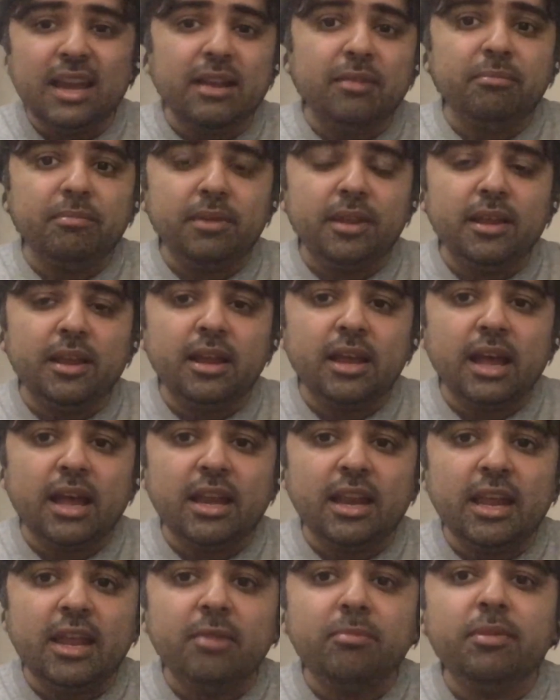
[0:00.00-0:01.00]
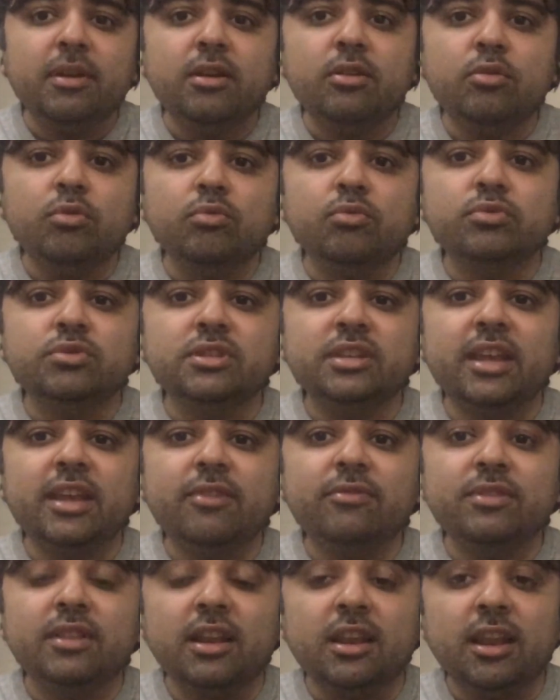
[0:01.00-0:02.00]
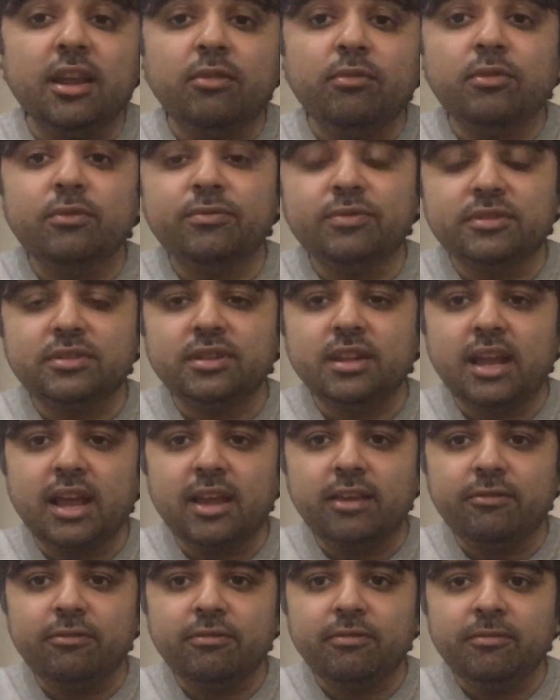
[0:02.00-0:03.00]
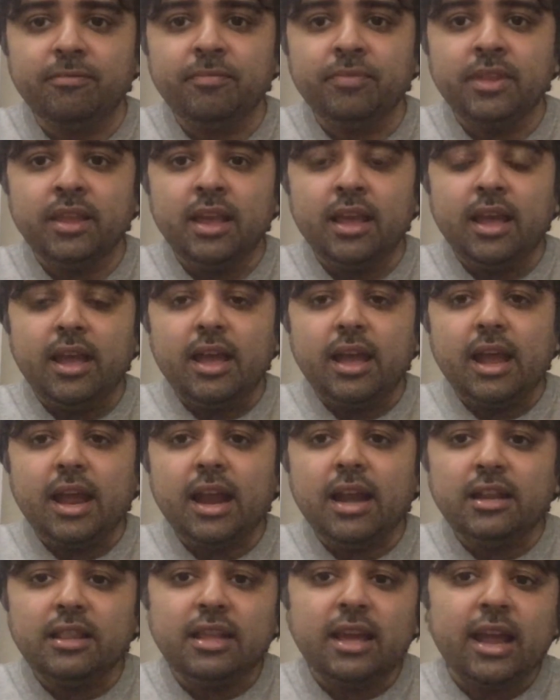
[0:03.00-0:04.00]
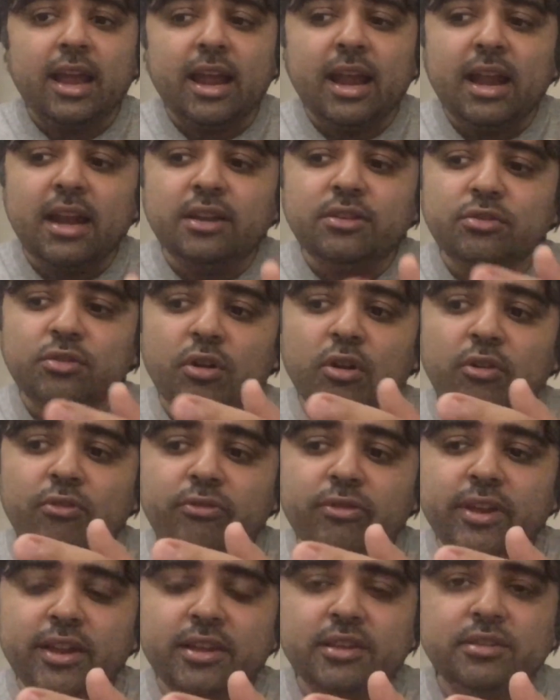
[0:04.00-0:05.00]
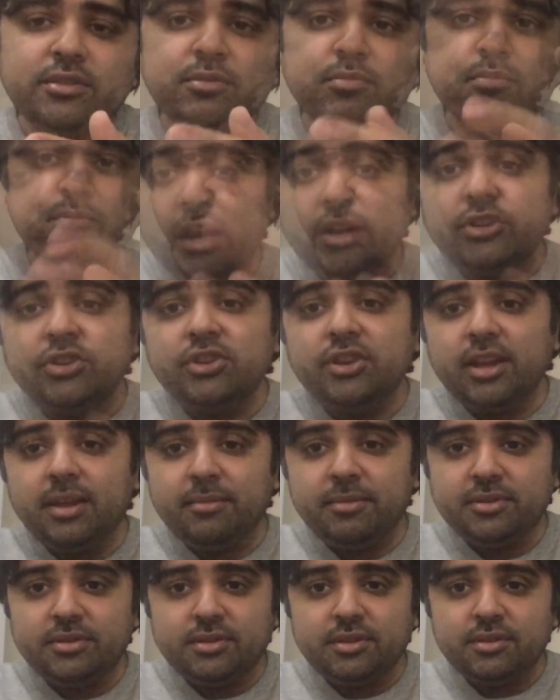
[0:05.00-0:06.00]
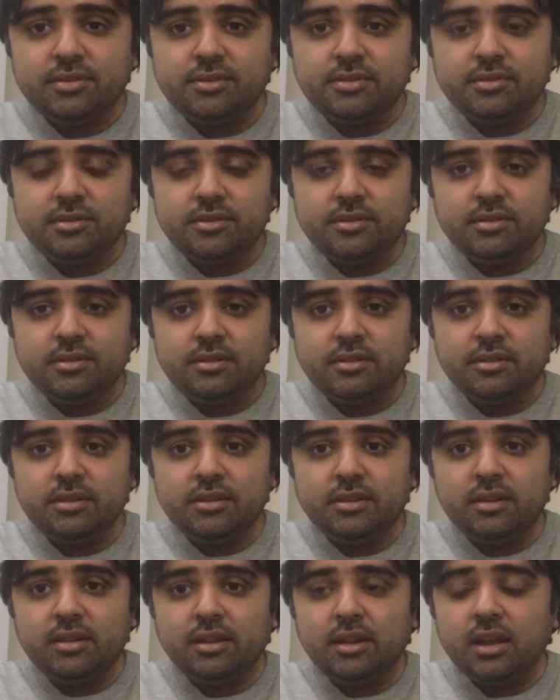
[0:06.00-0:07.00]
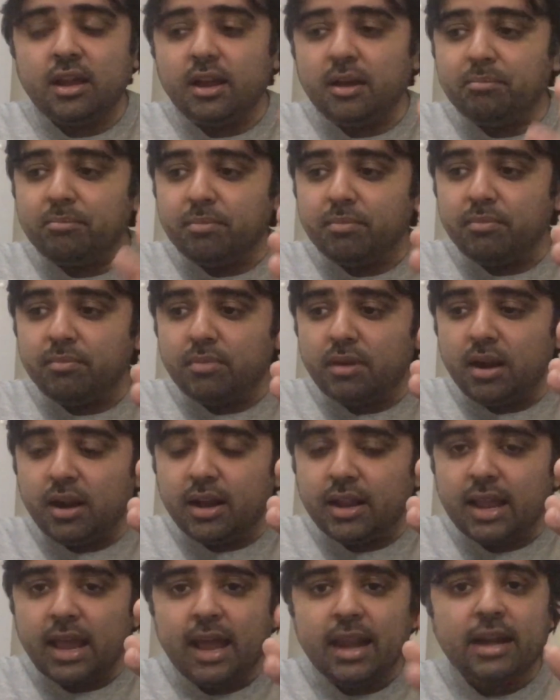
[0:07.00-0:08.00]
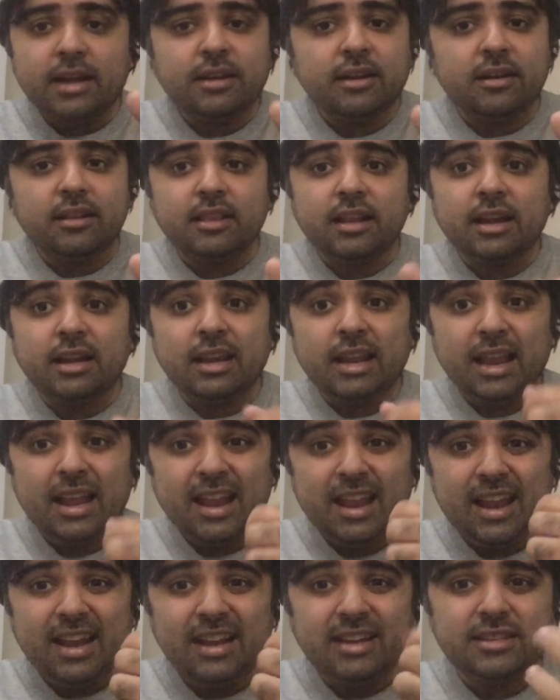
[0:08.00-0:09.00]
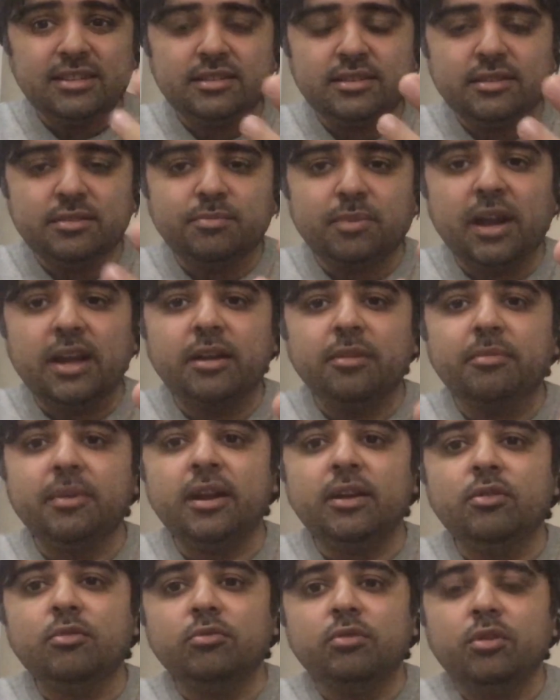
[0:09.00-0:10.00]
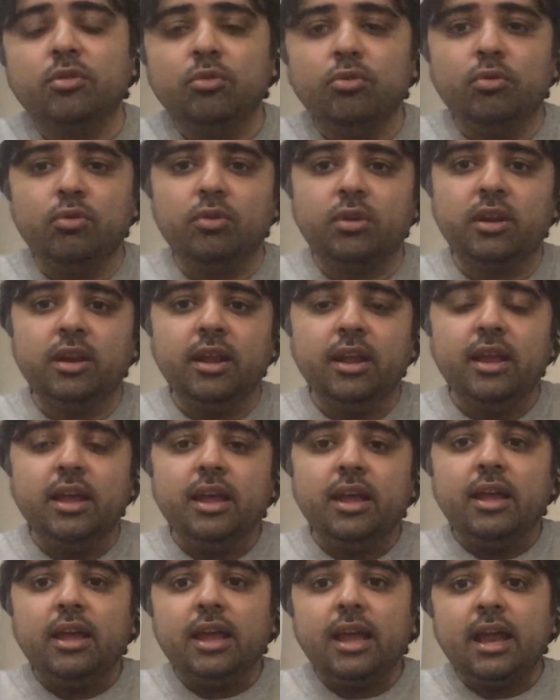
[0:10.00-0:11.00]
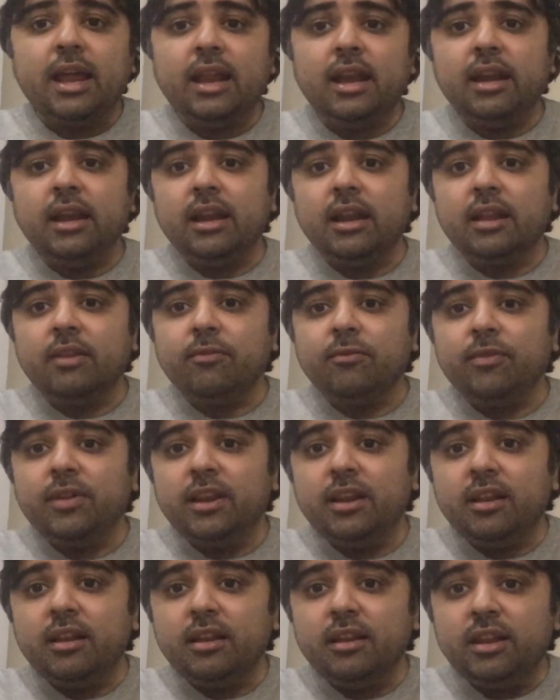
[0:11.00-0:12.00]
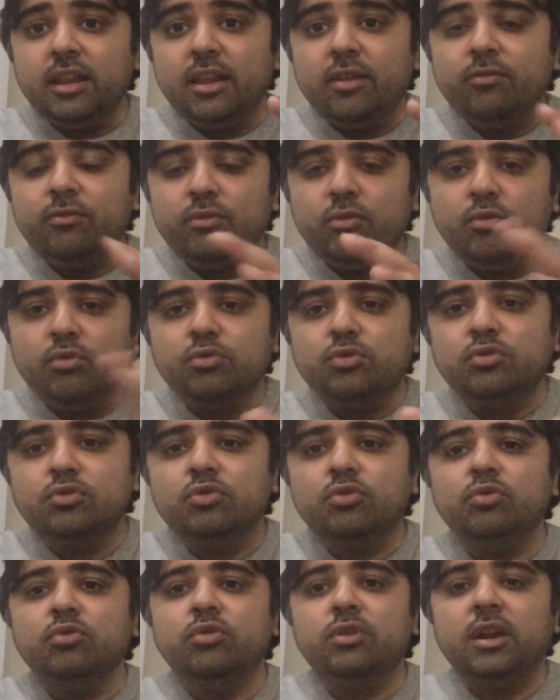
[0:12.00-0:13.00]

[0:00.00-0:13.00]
being unable to save the love of his life at the hands of his arch nemesis, a character that hates Spider-Man to the core and will leave no stone